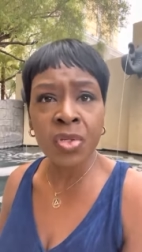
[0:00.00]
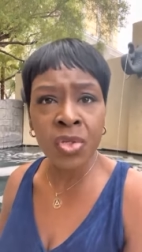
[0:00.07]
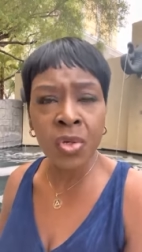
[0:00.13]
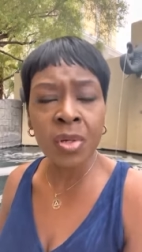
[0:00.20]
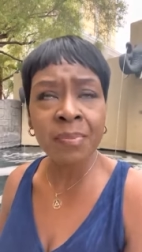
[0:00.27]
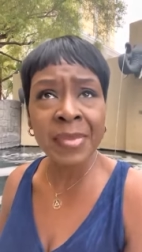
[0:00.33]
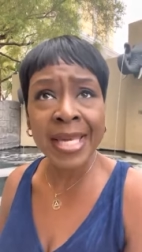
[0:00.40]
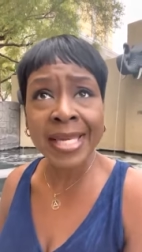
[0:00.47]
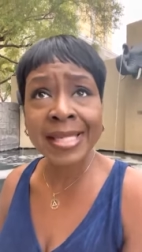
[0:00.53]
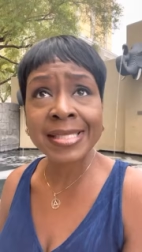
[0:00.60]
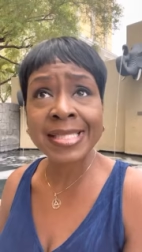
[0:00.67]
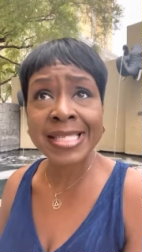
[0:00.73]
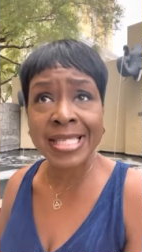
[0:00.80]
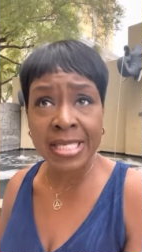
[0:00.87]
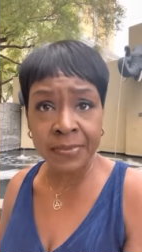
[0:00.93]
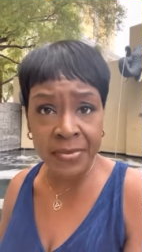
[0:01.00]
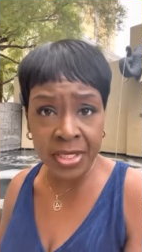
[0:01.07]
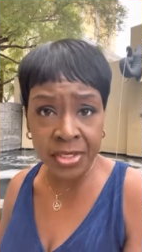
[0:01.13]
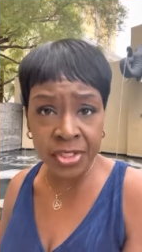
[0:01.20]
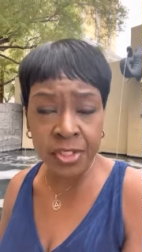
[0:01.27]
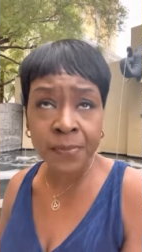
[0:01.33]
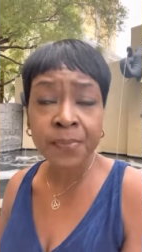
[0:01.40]
your man's
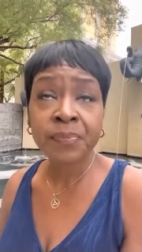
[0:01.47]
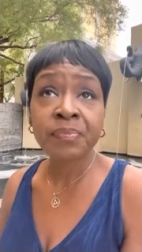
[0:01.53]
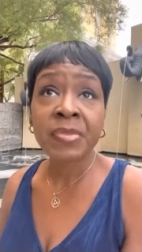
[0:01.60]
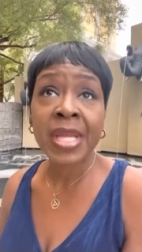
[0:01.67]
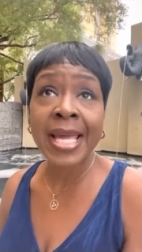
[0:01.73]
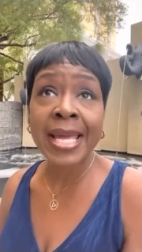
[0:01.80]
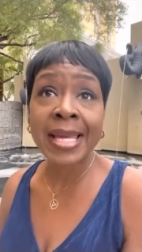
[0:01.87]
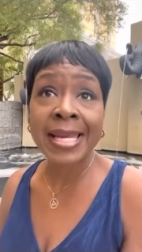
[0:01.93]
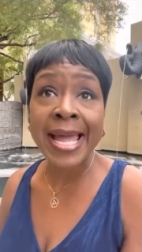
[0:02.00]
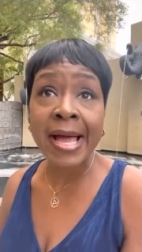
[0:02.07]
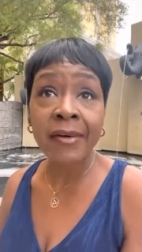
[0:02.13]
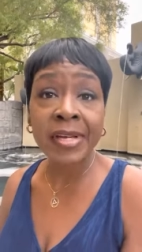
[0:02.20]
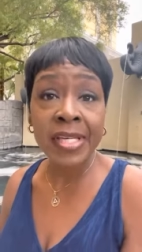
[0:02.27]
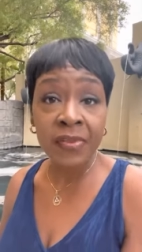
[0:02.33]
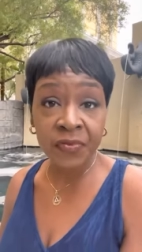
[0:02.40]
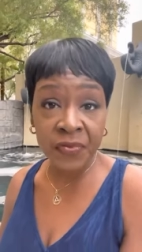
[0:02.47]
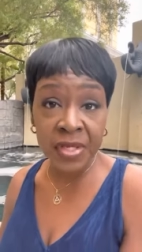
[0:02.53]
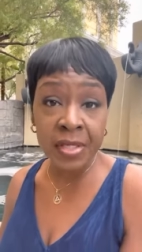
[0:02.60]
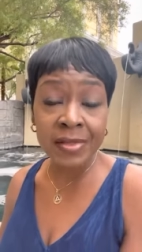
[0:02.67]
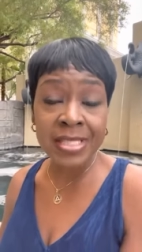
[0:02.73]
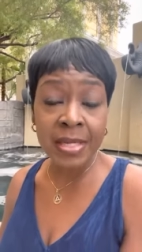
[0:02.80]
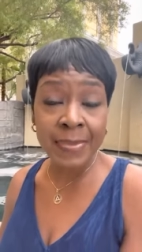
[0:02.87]
image and how he
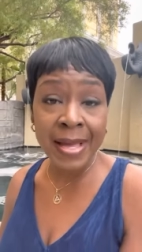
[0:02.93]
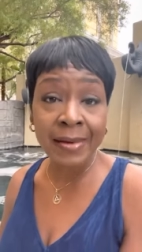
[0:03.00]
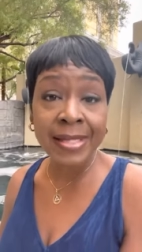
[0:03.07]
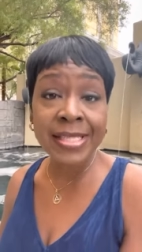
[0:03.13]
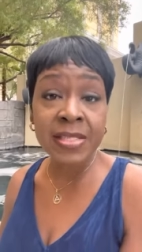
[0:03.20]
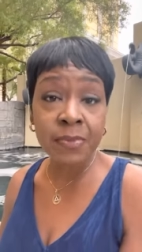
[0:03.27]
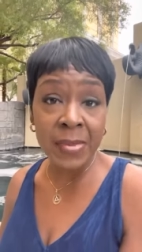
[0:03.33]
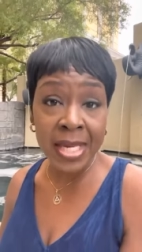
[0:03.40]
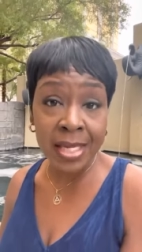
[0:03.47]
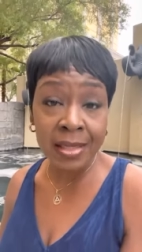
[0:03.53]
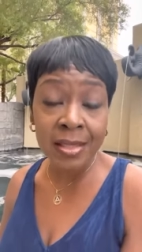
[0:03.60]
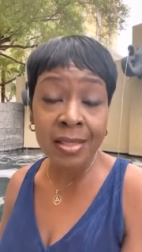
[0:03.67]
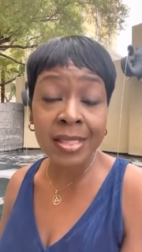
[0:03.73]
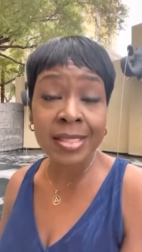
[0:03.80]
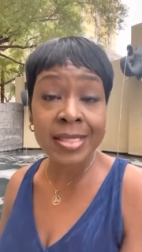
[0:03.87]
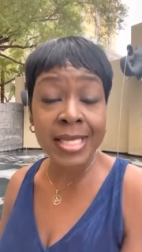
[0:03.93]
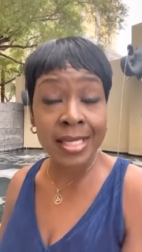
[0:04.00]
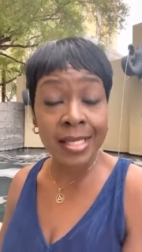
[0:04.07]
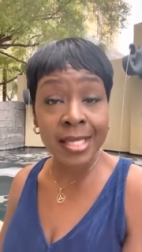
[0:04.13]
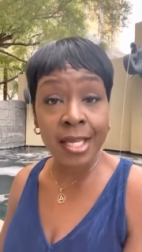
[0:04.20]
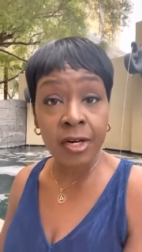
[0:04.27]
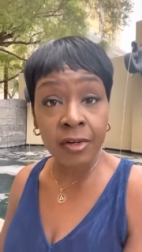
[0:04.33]
feels about his manhood and
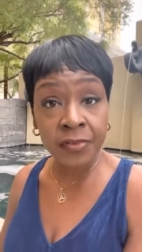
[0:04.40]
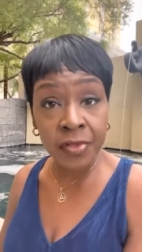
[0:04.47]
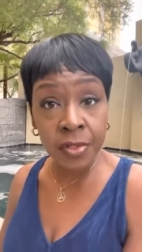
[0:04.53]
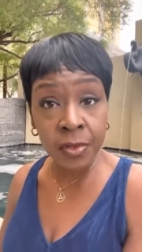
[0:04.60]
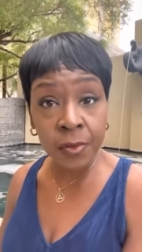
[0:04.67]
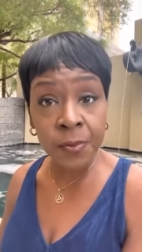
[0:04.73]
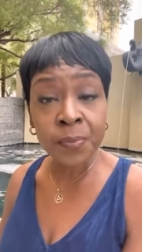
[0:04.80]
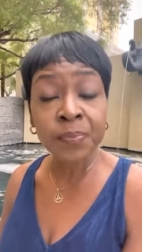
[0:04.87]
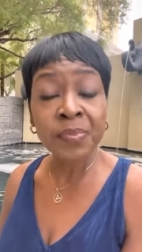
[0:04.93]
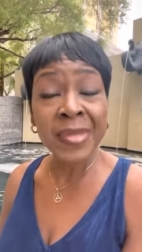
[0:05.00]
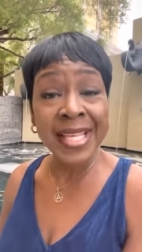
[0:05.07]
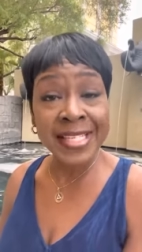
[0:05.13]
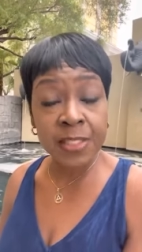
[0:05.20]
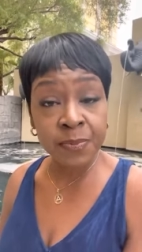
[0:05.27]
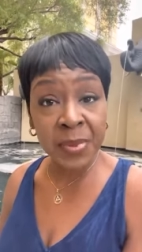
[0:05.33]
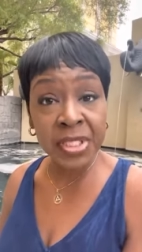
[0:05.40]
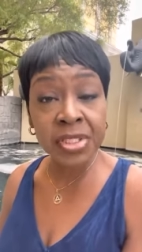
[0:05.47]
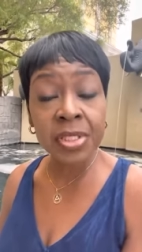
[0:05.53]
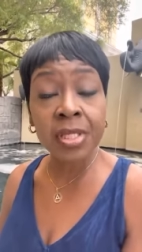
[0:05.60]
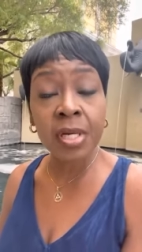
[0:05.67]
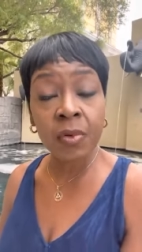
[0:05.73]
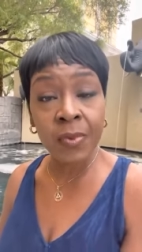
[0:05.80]
taking care of you,
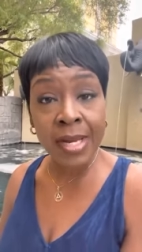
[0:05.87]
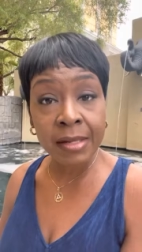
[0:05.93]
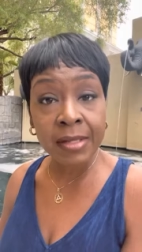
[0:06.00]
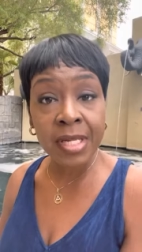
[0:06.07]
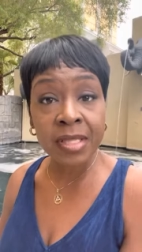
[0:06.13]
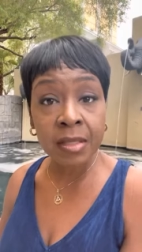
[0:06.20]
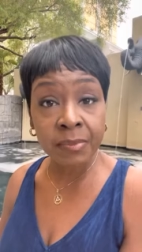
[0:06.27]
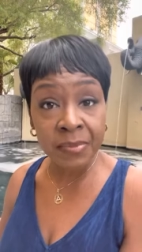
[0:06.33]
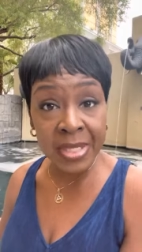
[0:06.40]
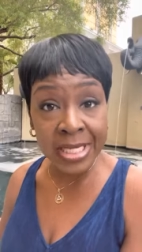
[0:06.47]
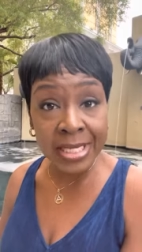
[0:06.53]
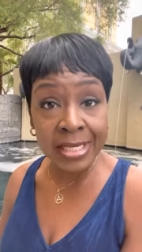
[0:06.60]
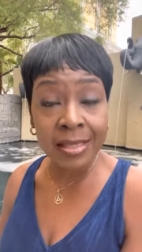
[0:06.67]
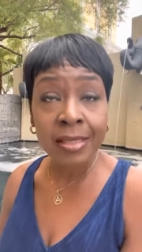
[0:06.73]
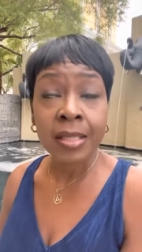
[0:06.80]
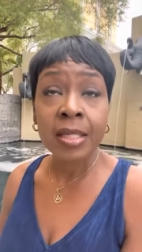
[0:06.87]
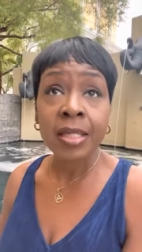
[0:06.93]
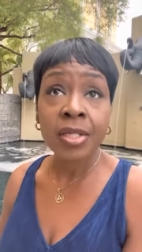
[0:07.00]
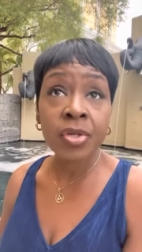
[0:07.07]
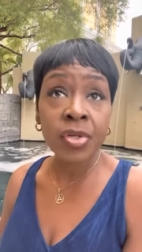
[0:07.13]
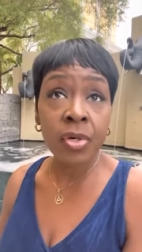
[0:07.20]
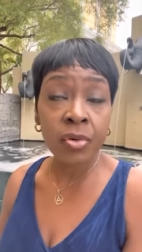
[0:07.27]
especially around other men,
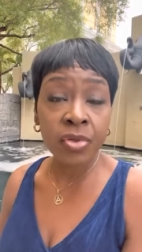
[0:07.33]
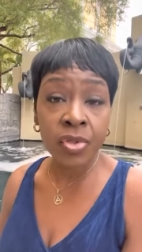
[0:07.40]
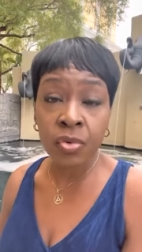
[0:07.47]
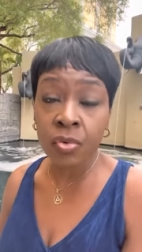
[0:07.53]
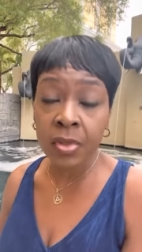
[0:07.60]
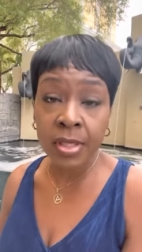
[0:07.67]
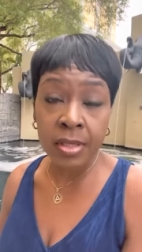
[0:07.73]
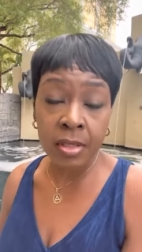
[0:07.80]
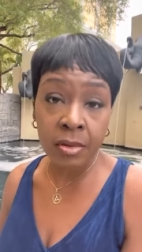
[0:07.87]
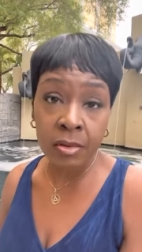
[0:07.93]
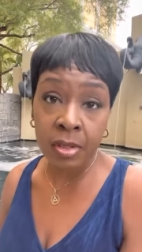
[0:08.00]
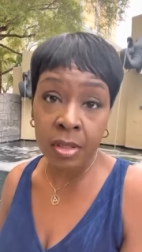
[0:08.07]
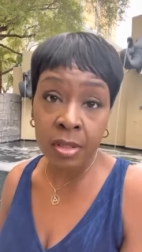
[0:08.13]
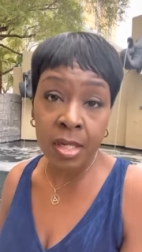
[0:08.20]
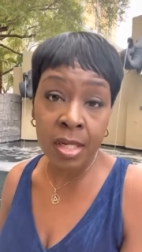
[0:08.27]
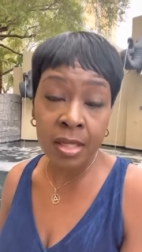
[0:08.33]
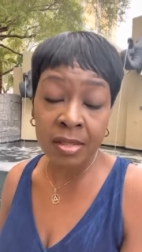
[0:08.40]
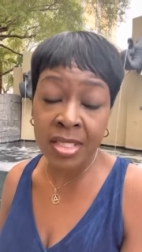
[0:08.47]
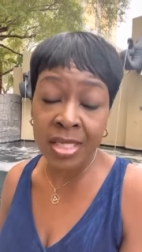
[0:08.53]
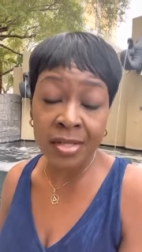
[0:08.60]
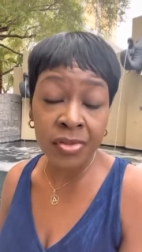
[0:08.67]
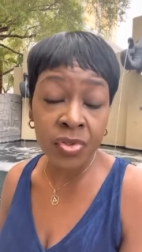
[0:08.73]
you know, you and
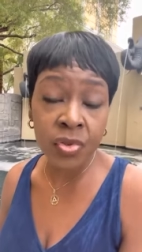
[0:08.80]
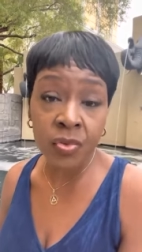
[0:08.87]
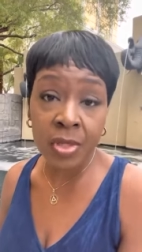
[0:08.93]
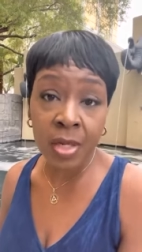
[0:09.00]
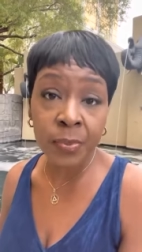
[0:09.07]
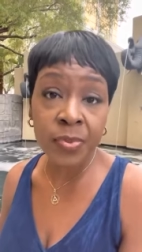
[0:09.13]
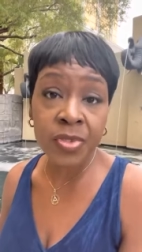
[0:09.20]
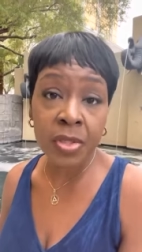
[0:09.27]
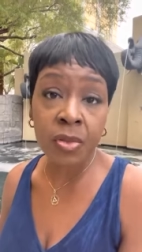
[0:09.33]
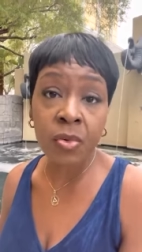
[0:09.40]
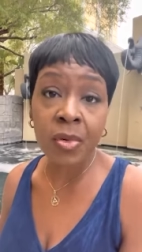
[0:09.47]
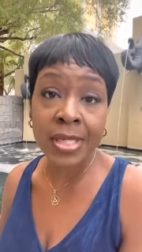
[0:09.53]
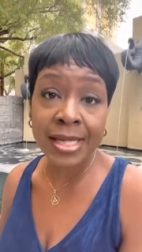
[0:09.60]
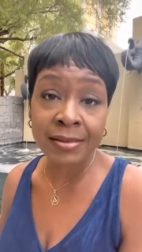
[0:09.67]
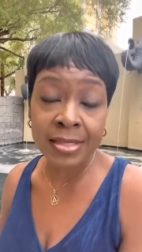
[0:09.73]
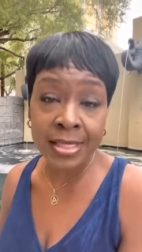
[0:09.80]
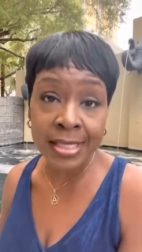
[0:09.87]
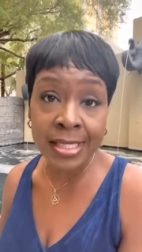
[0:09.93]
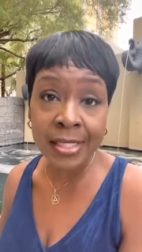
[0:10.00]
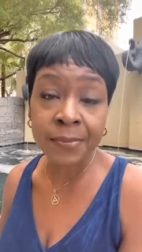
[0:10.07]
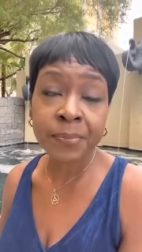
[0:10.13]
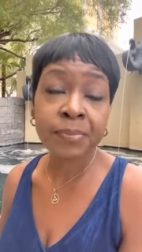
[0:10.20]
the other two couples are going out to
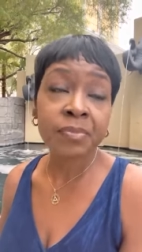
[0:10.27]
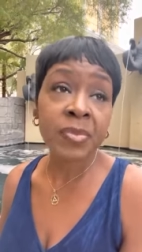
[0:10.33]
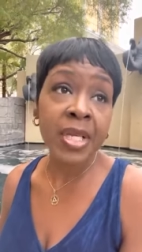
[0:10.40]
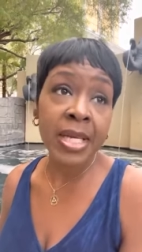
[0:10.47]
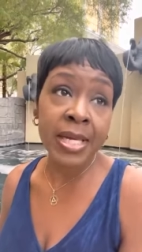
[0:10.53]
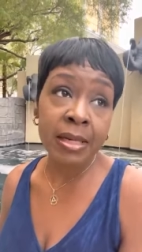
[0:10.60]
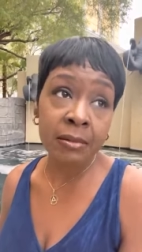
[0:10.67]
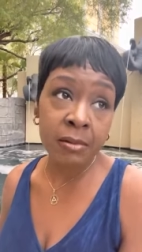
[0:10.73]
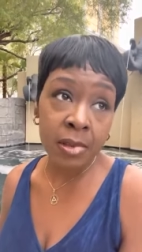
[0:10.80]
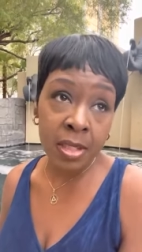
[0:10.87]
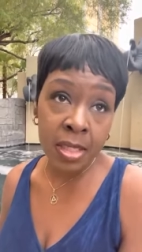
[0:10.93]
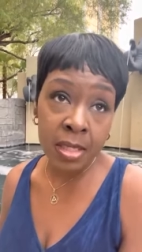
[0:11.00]
eat. And